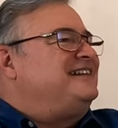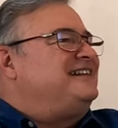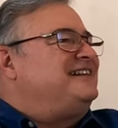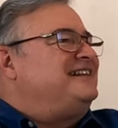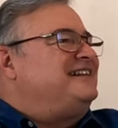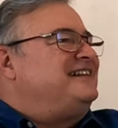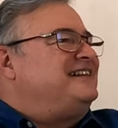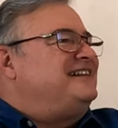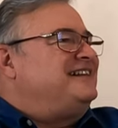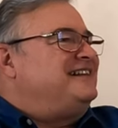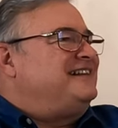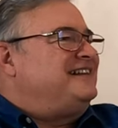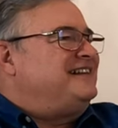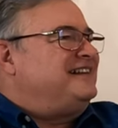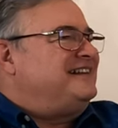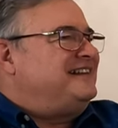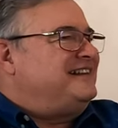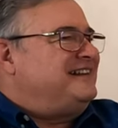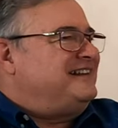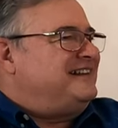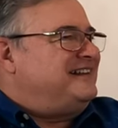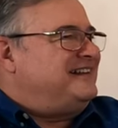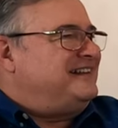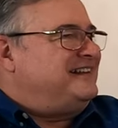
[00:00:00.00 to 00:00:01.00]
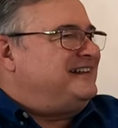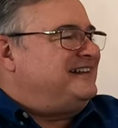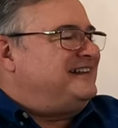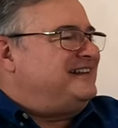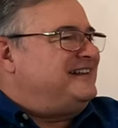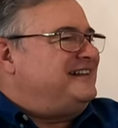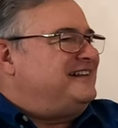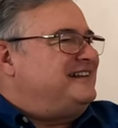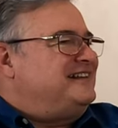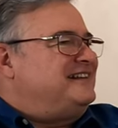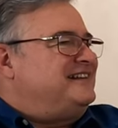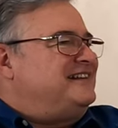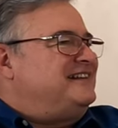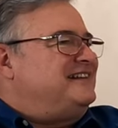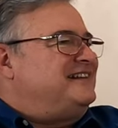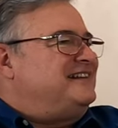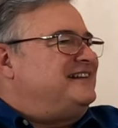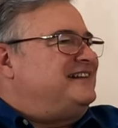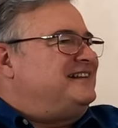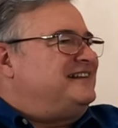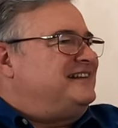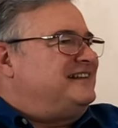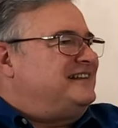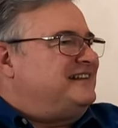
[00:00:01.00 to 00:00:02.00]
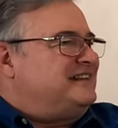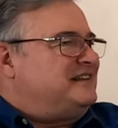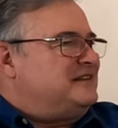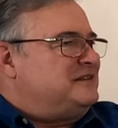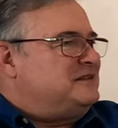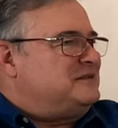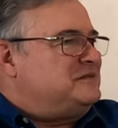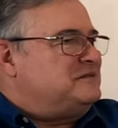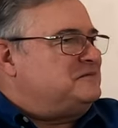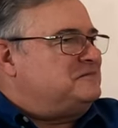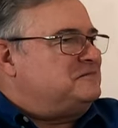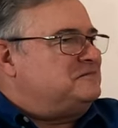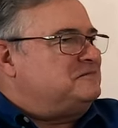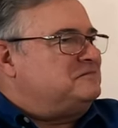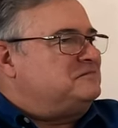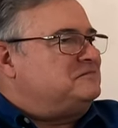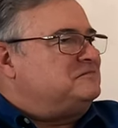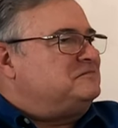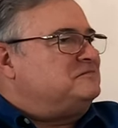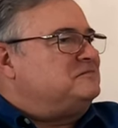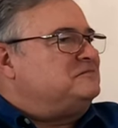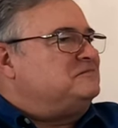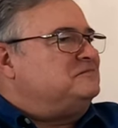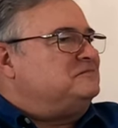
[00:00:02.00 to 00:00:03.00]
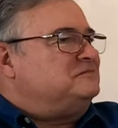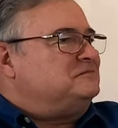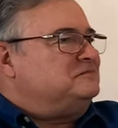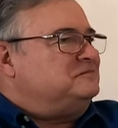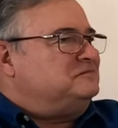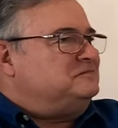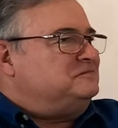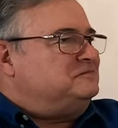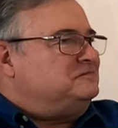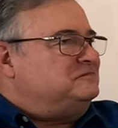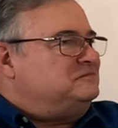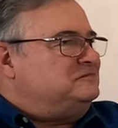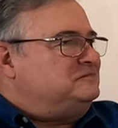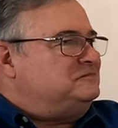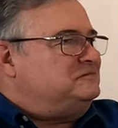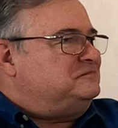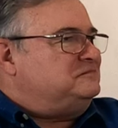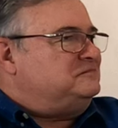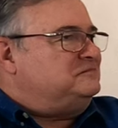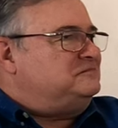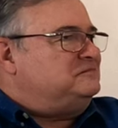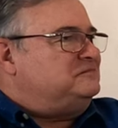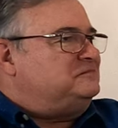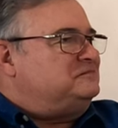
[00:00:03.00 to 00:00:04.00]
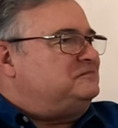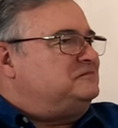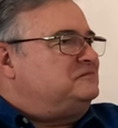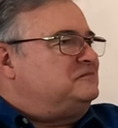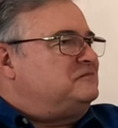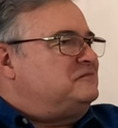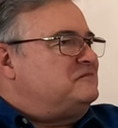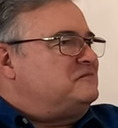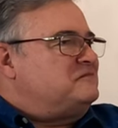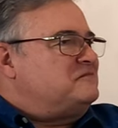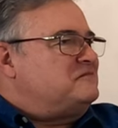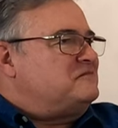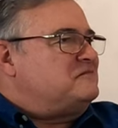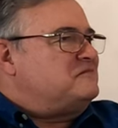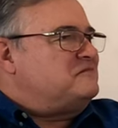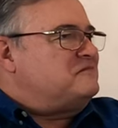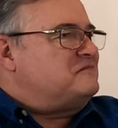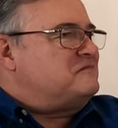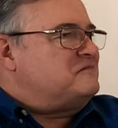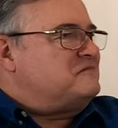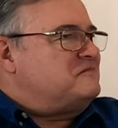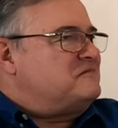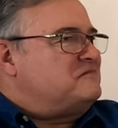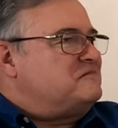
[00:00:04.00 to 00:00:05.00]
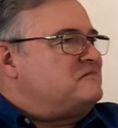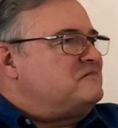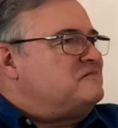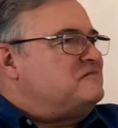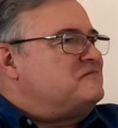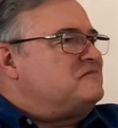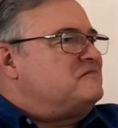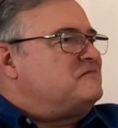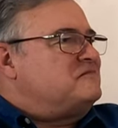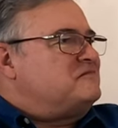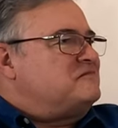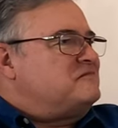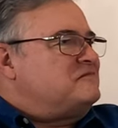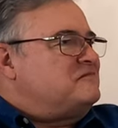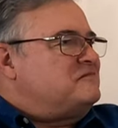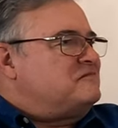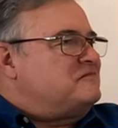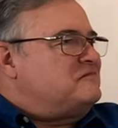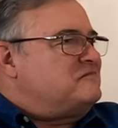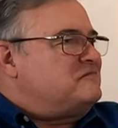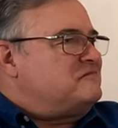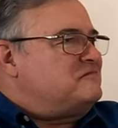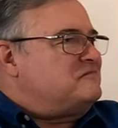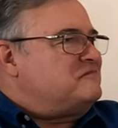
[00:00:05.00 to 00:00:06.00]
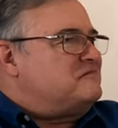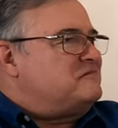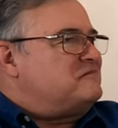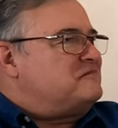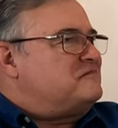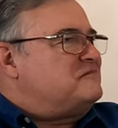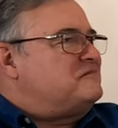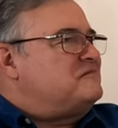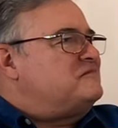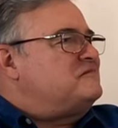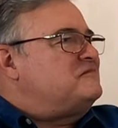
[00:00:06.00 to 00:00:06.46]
[no speech]